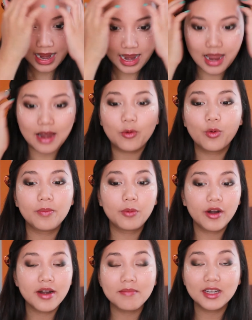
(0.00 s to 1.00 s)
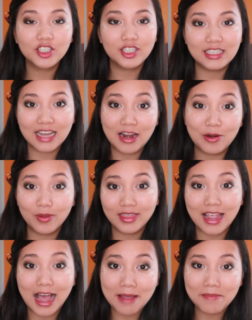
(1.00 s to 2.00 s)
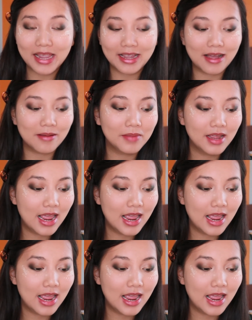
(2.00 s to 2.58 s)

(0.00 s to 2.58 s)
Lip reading: And we're pretty much done with the eye makeup.